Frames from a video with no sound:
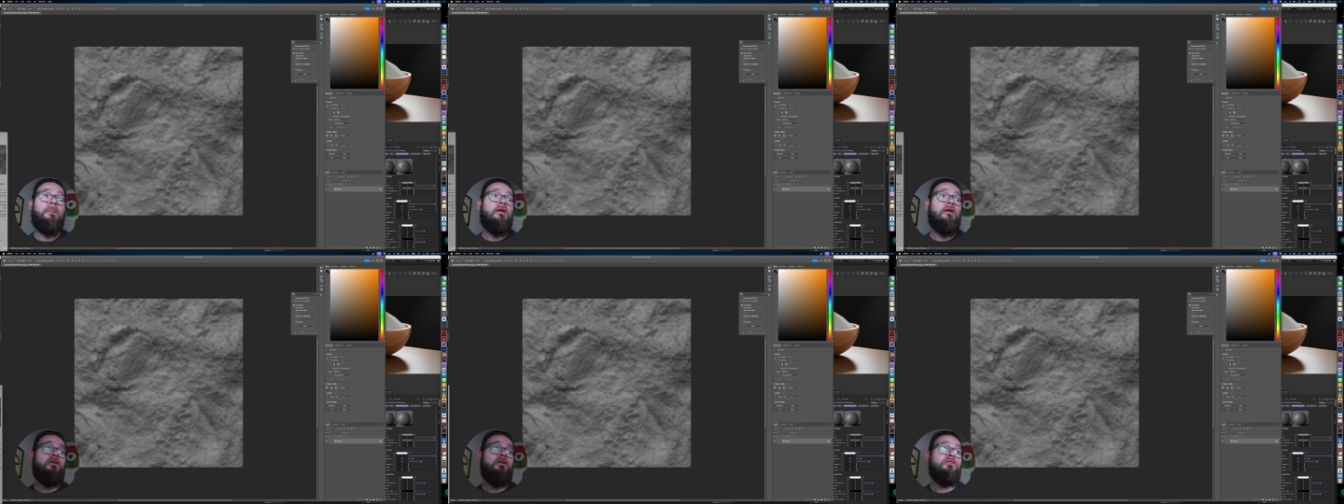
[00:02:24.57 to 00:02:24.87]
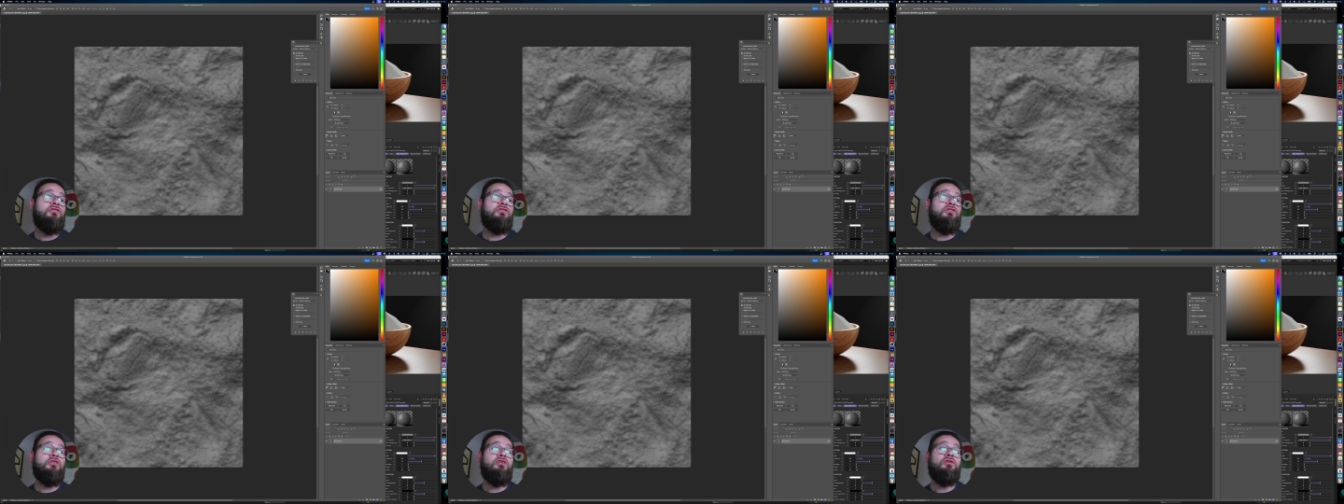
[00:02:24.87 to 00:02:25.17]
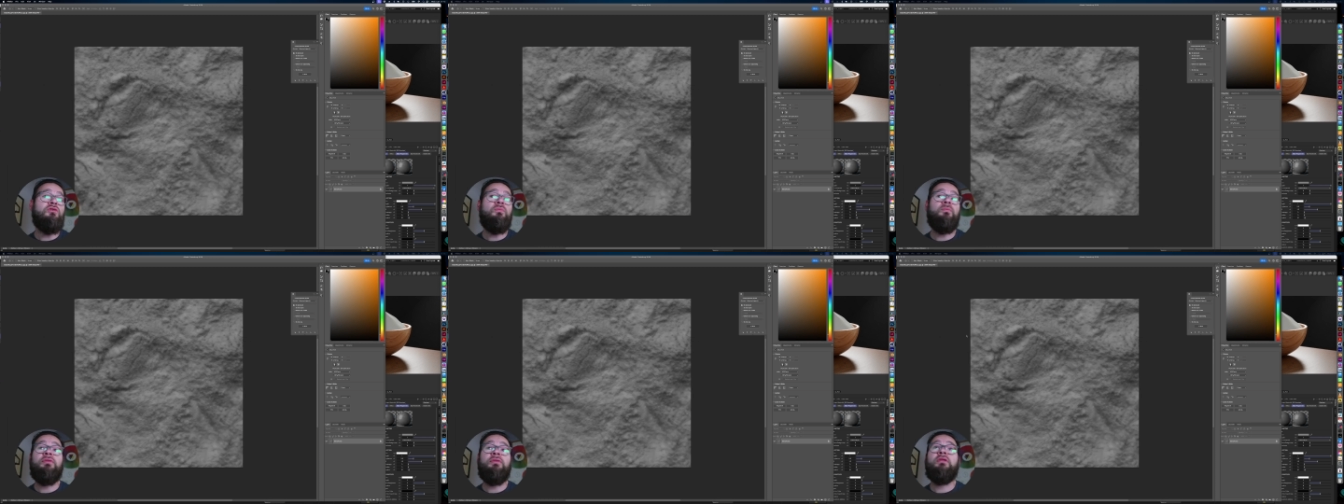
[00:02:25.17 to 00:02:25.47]
So
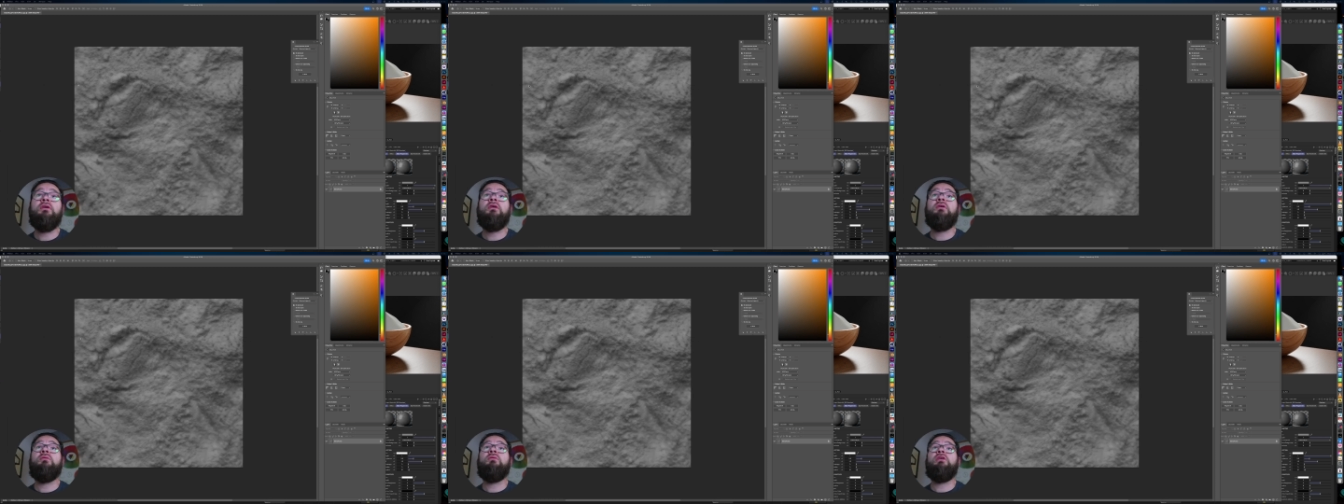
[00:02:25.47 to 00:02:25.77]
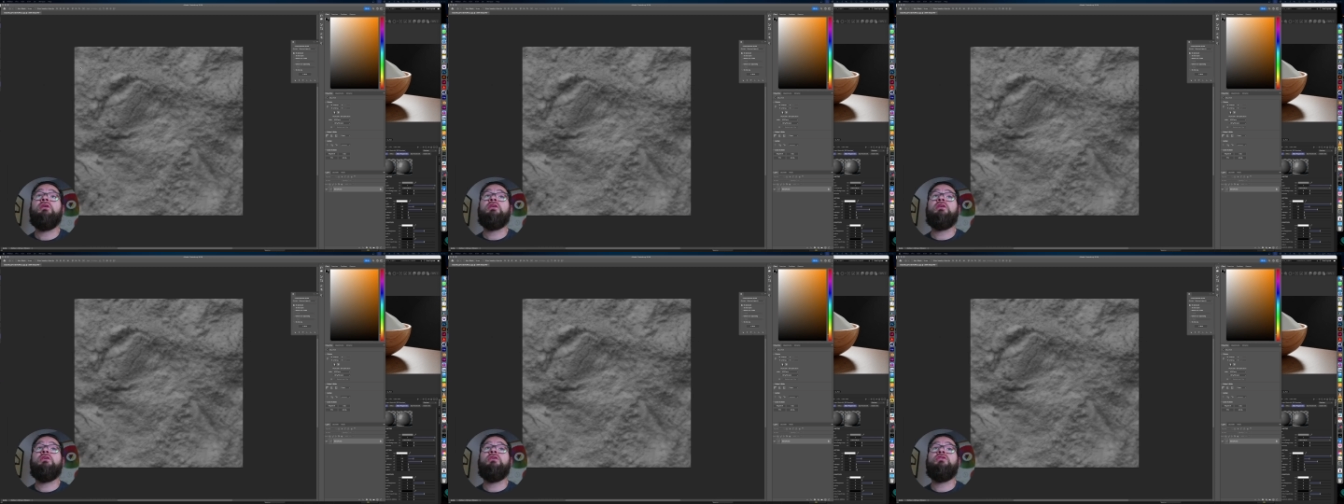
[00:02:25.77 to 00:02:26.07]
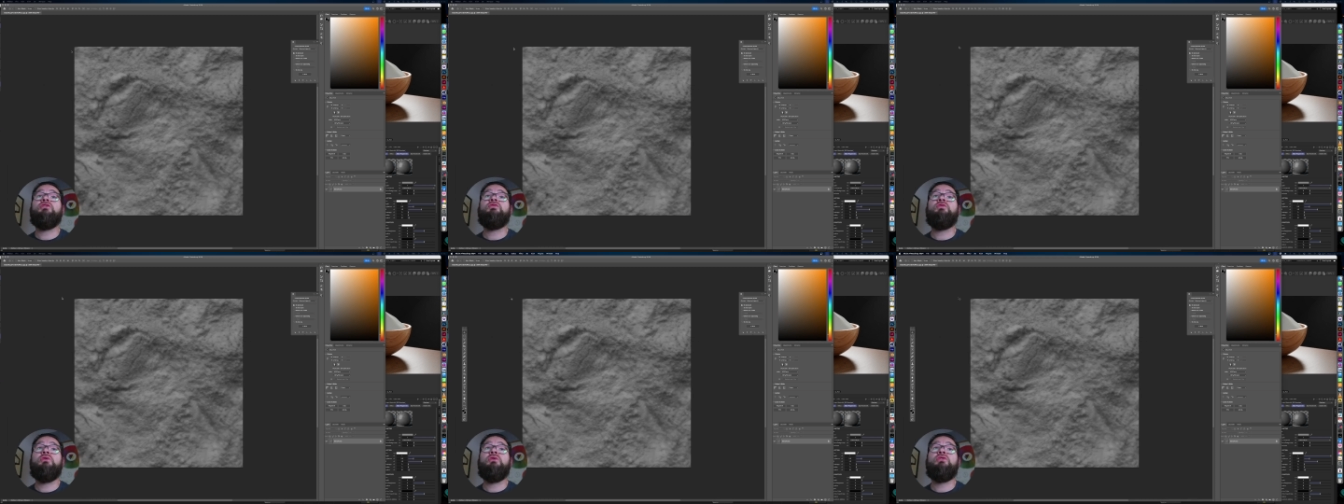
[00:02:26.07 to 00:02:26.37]
we'll close
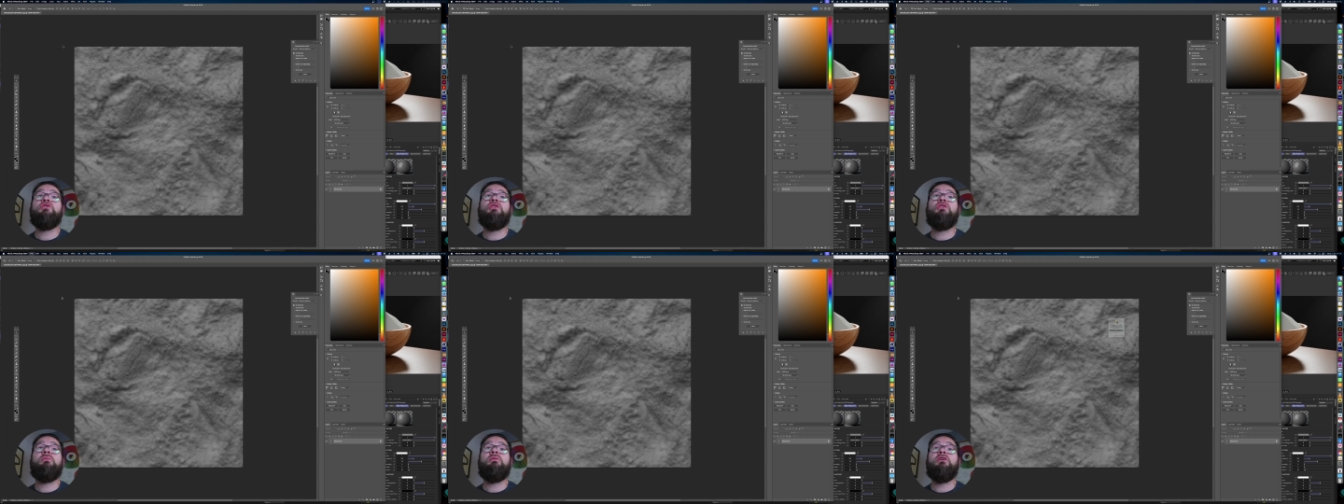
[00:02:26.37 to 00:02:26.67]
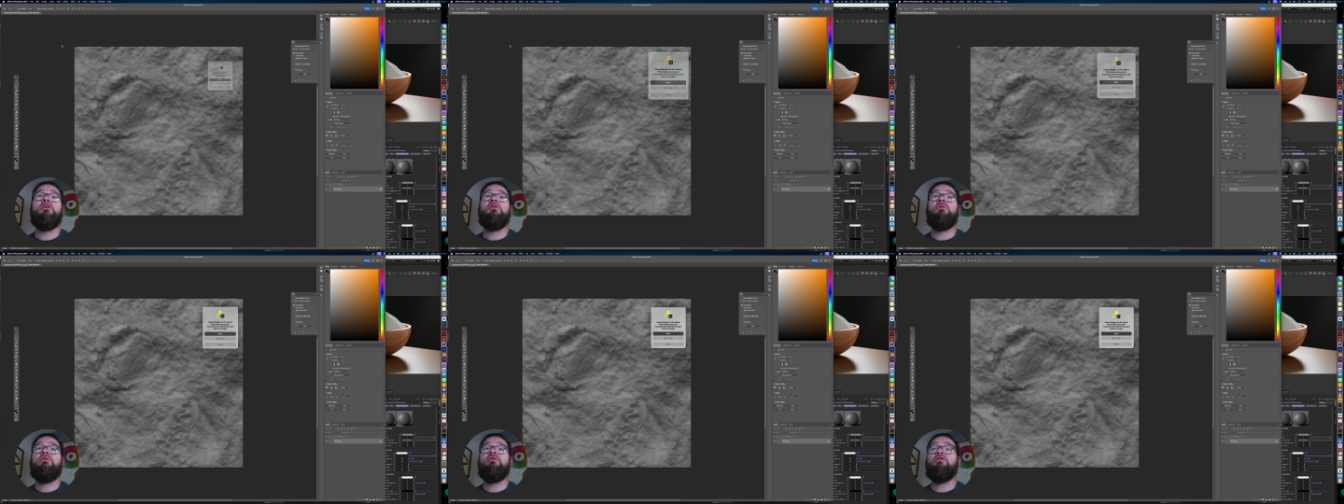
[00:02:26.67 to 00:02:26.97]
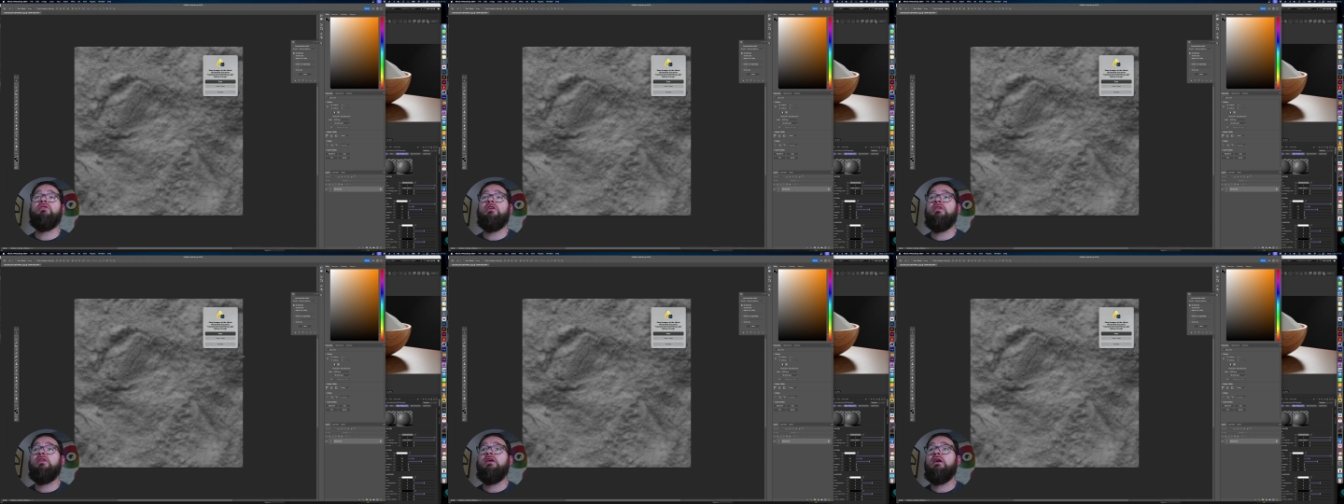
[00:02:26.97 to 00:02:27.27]
Photoshop now that we've
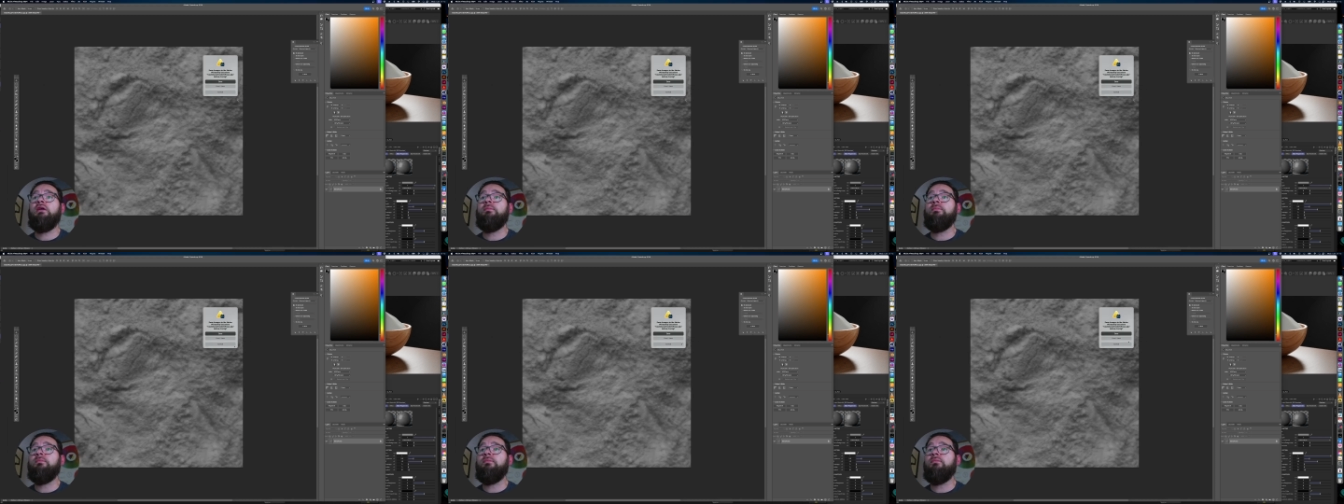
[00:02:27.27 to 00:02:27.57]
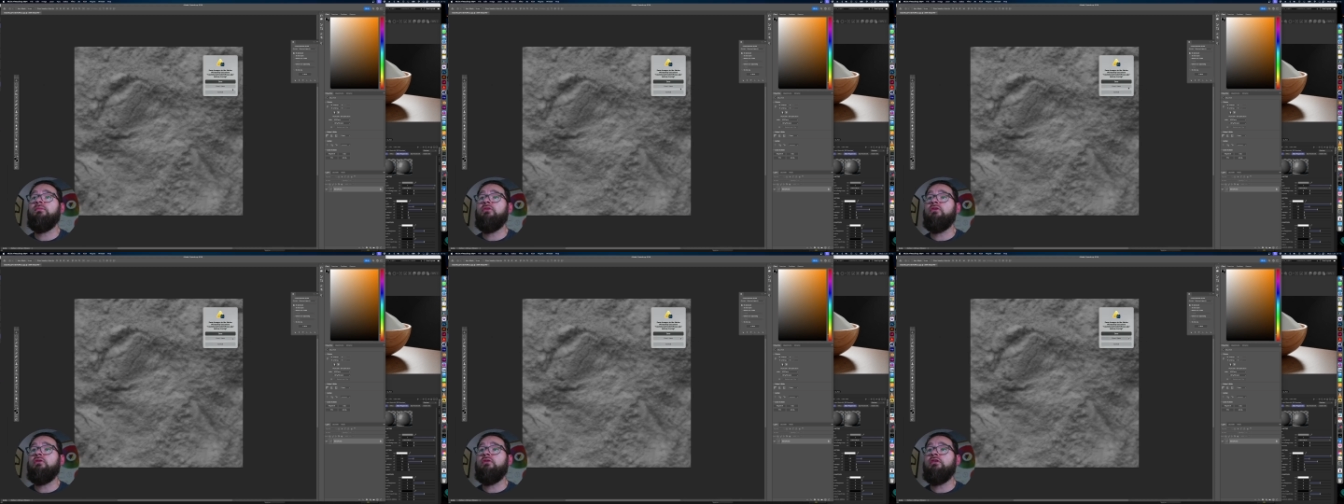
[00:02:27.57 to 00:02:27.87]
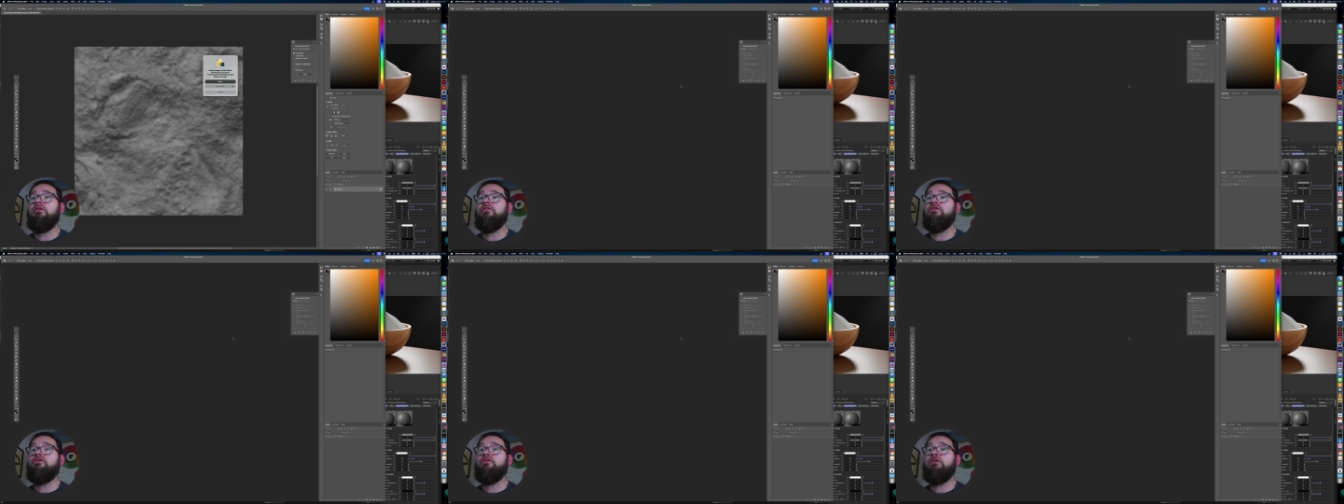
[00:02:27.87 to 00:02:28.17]
done that. Don't need to
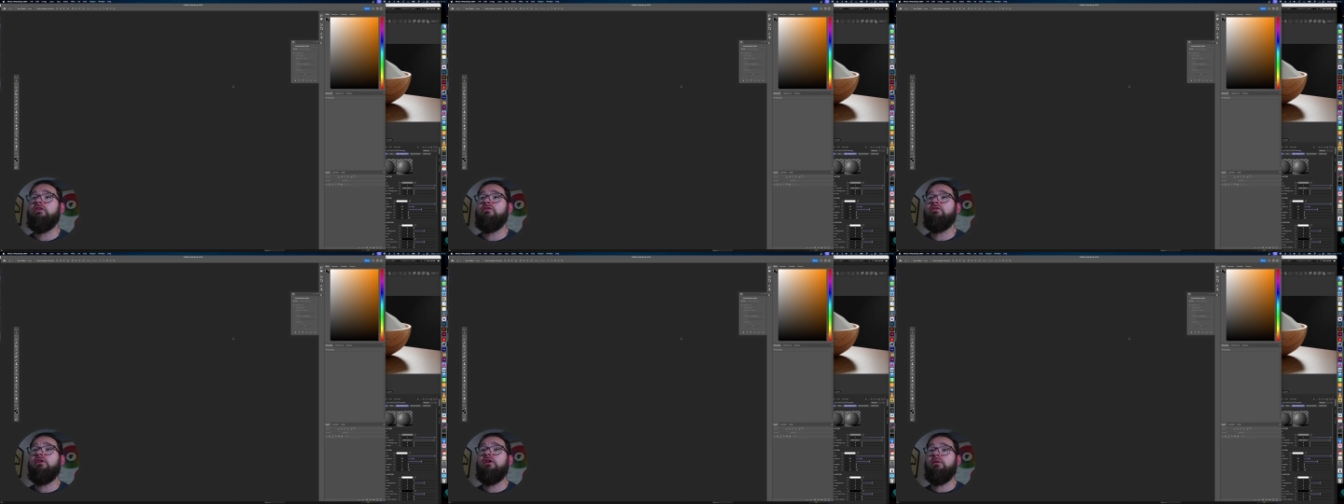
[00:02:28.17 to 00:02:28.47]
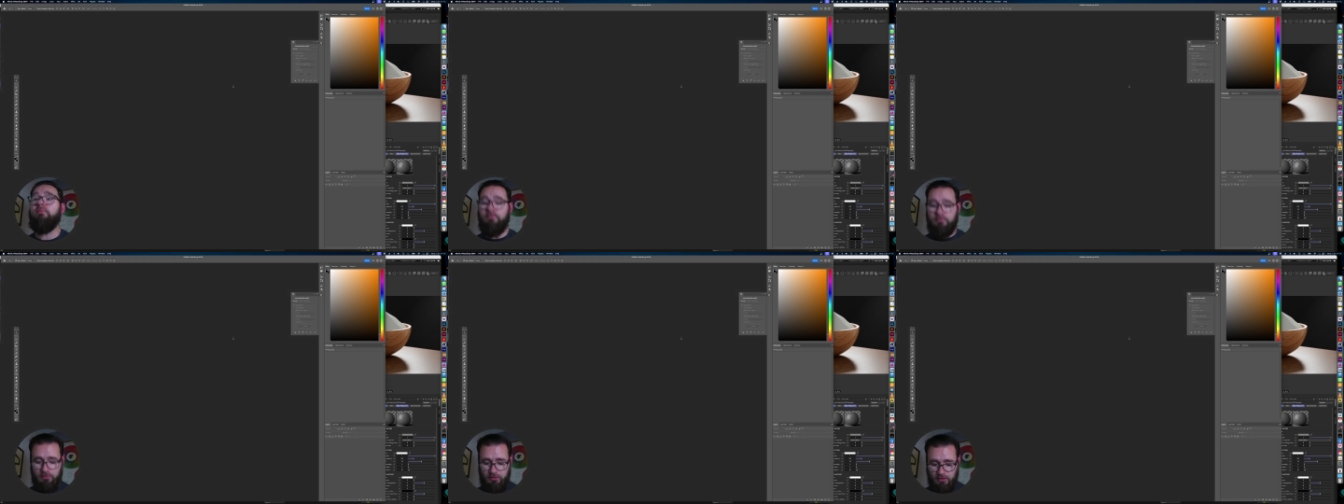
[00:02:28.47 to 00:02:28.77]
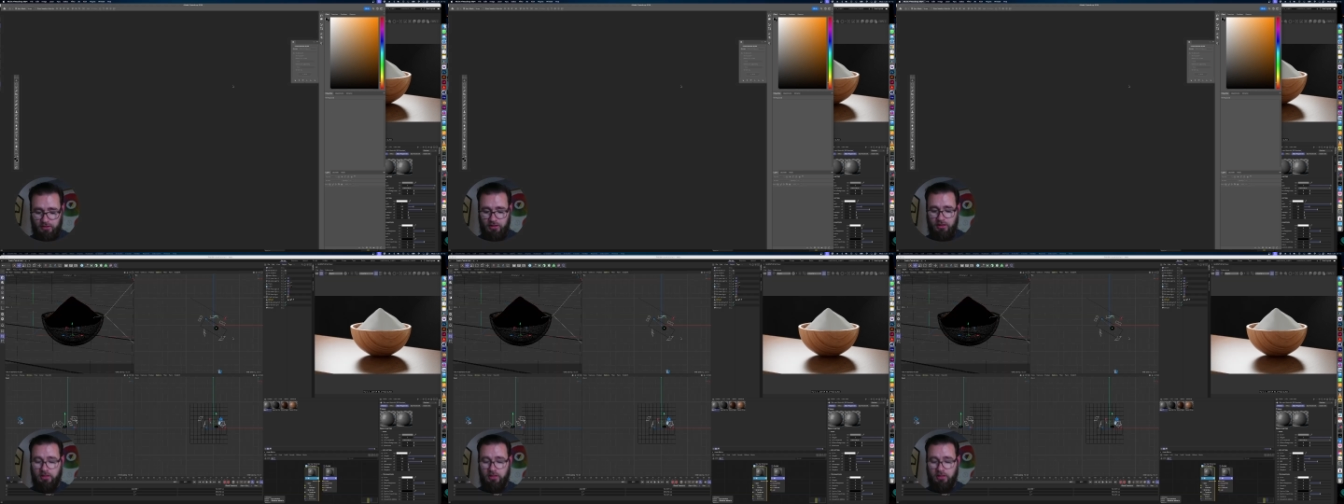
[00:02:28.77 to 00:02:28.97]
save that. And